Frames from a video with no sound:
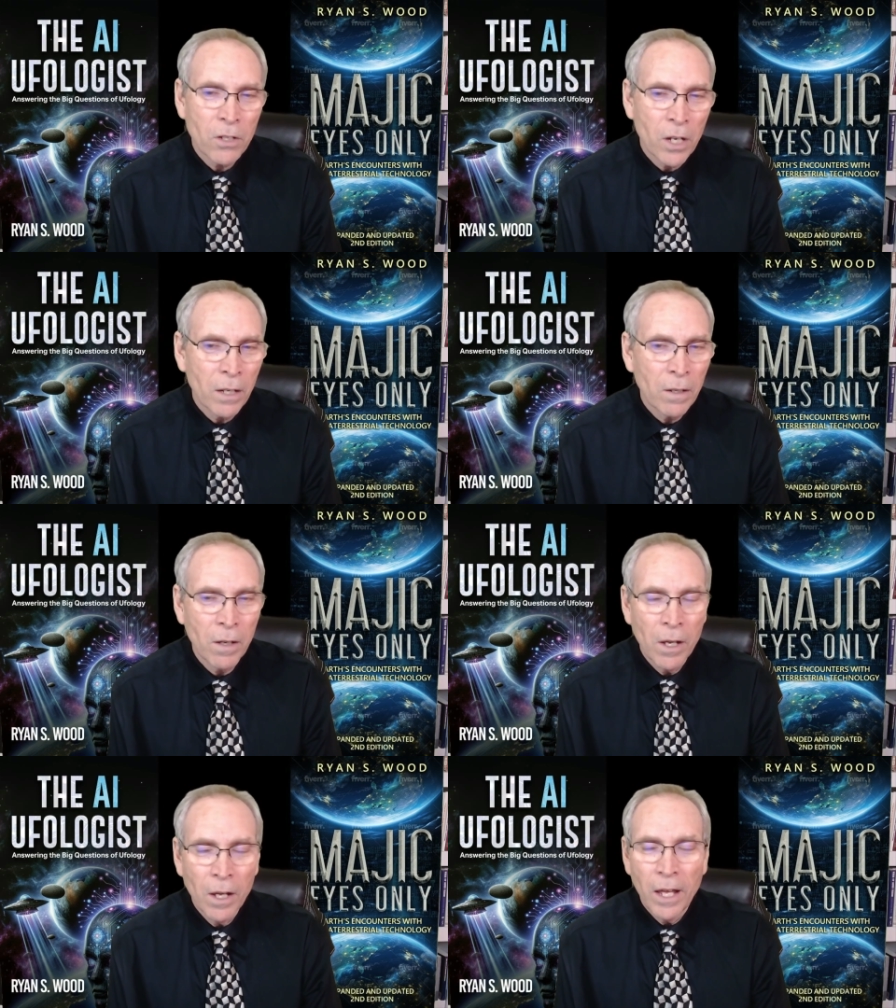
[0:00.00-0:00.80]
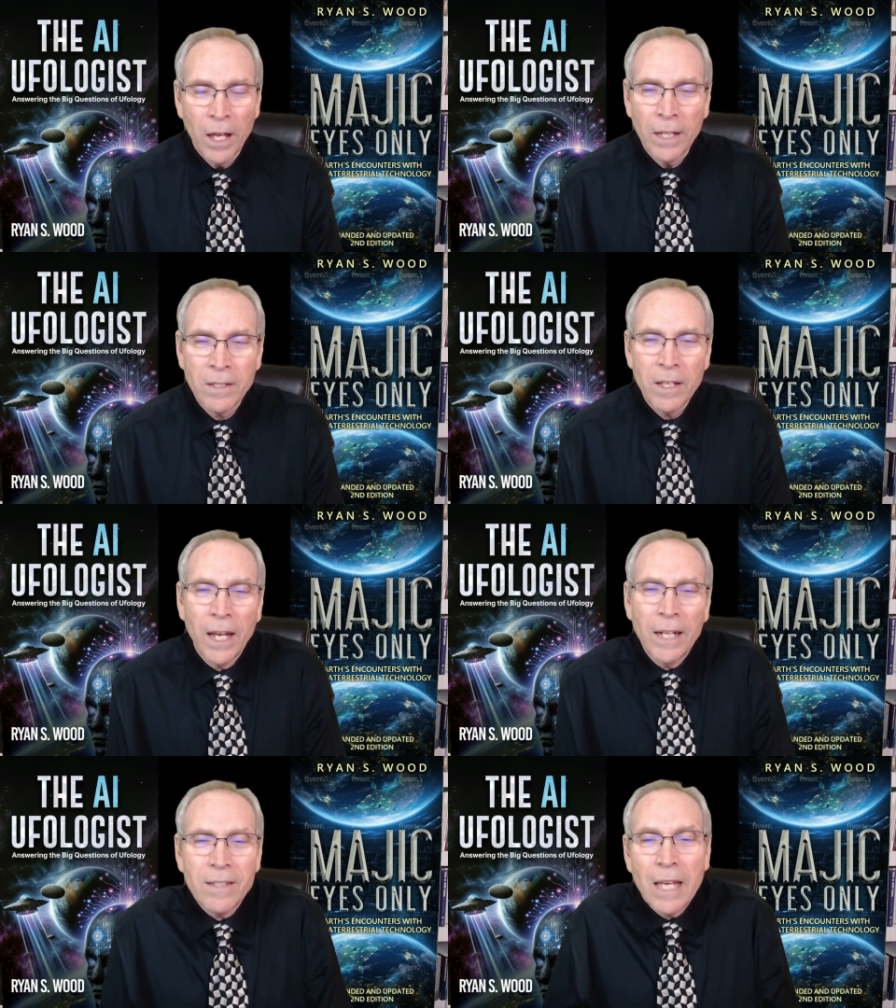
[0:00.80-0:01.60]
And it's
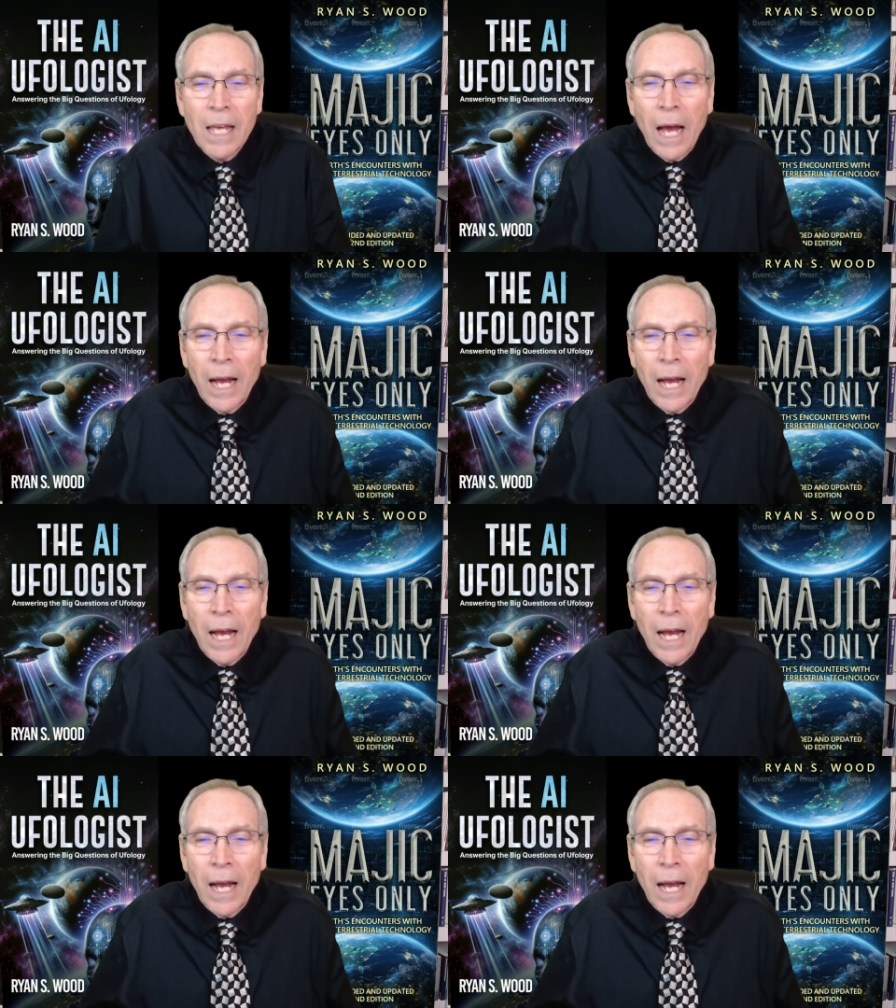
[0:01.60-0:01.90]
the